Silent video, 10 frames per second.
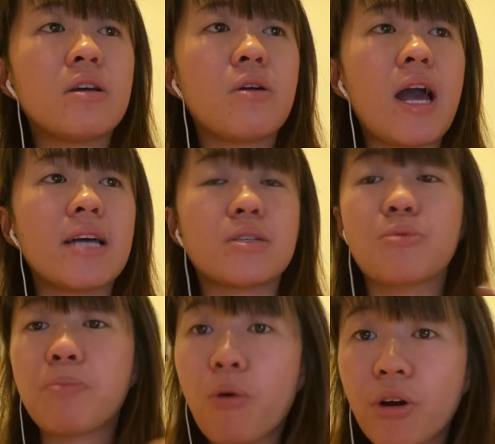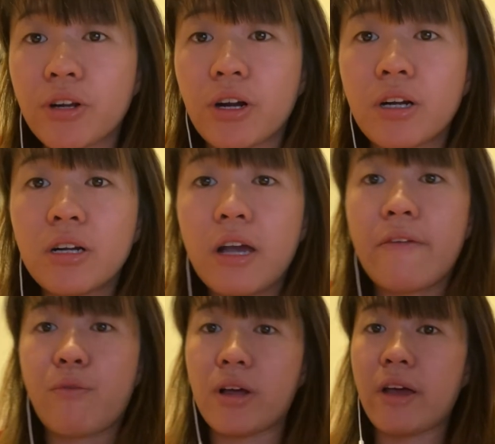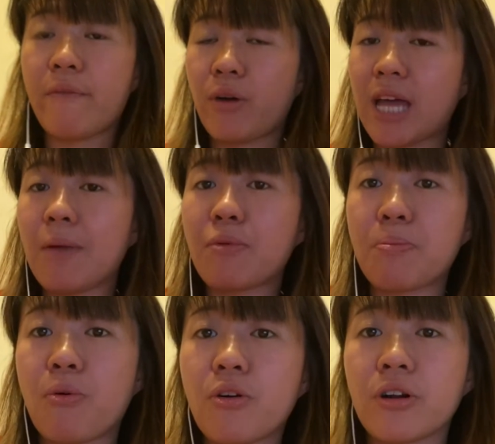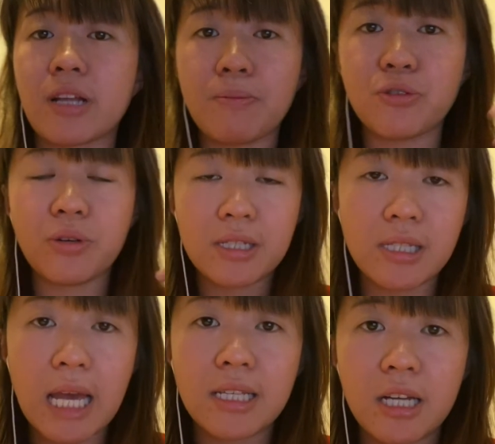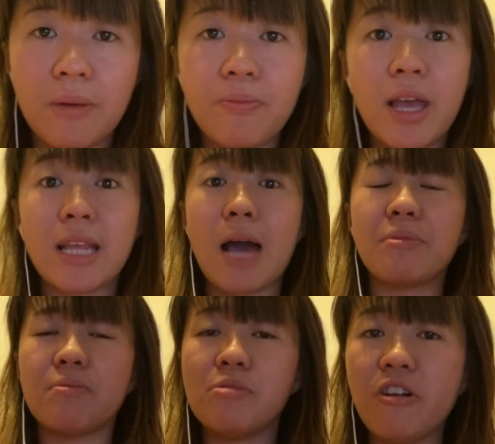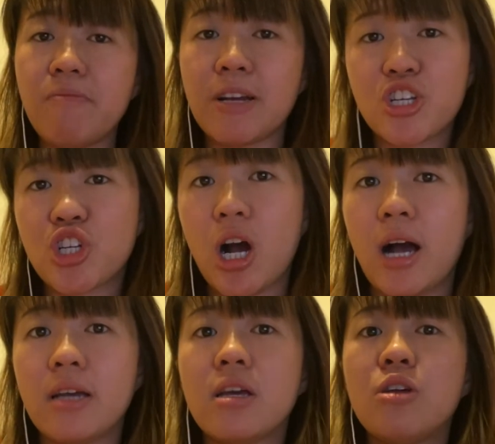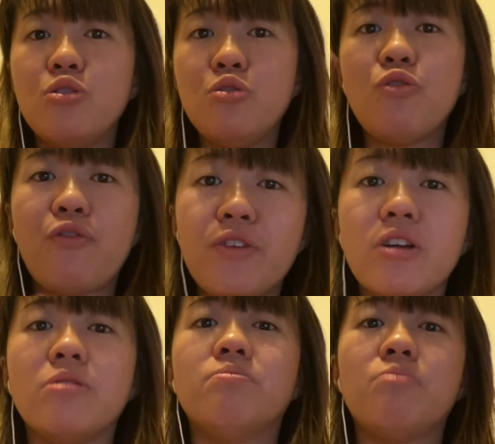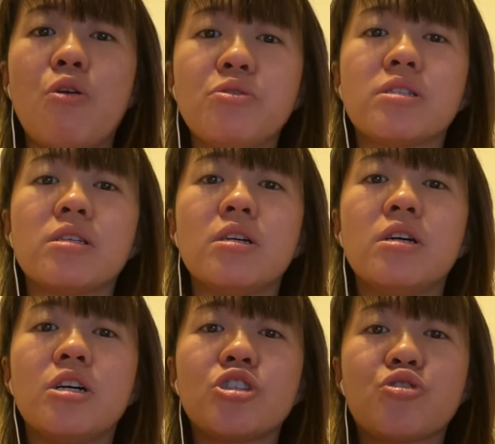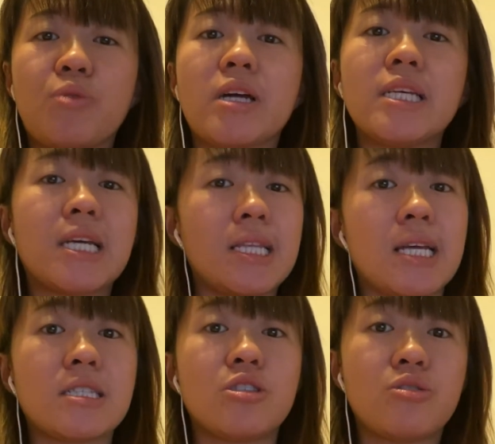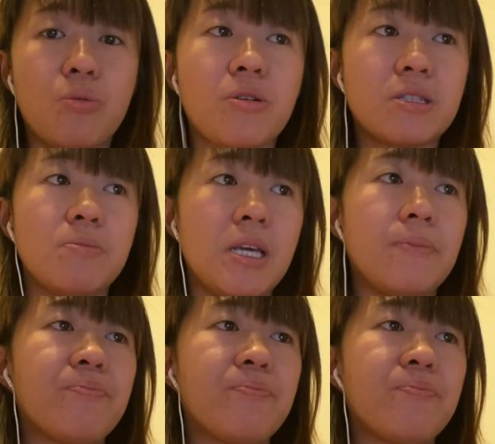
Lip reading: as a reporter, if when I'm a reporter and I'm doing a stand-up and I'm in the middle of my shot, you feel most directly connected towards me.